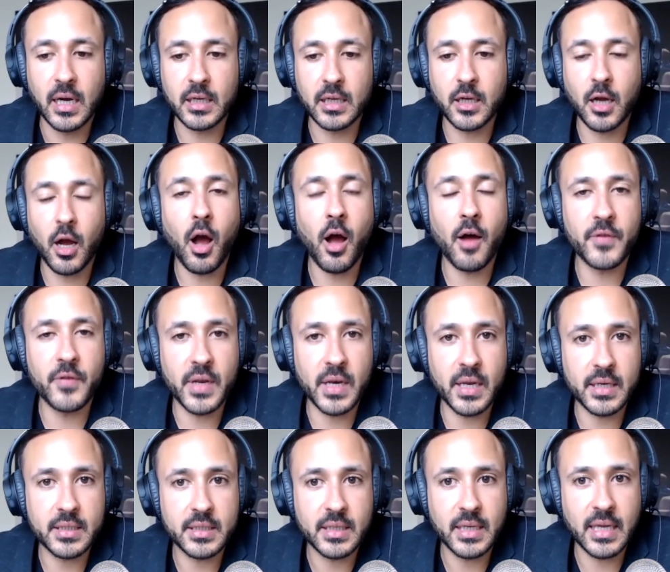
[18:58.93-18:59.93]

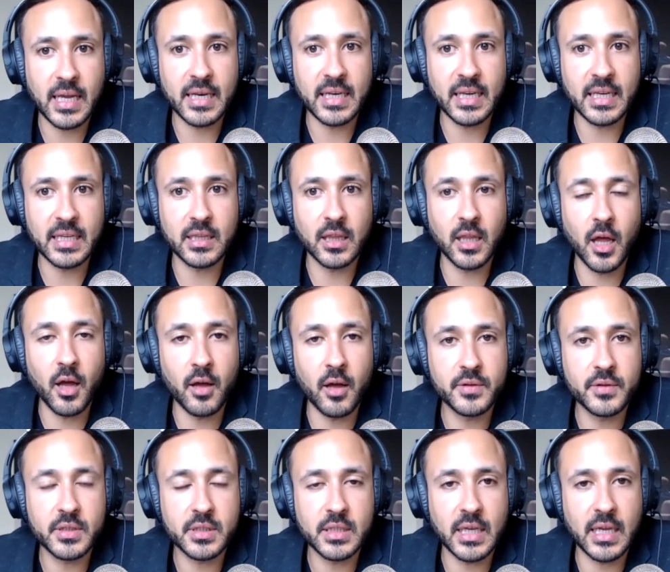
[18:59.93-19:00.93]
confident and he
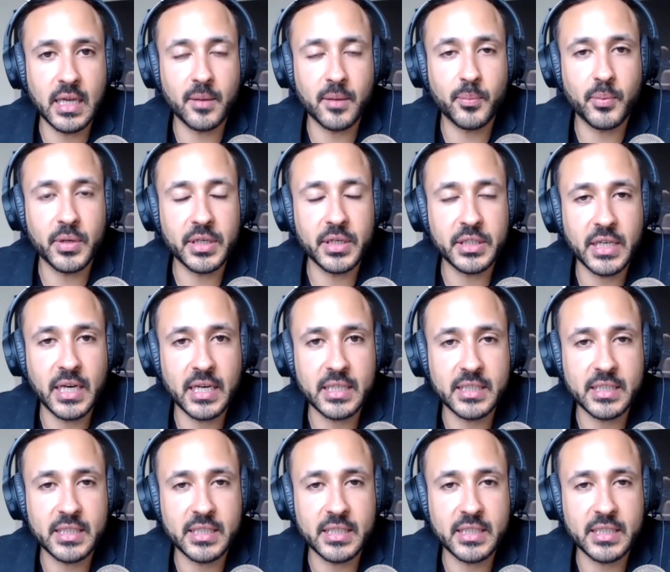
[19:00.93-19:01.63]
loves and appreciates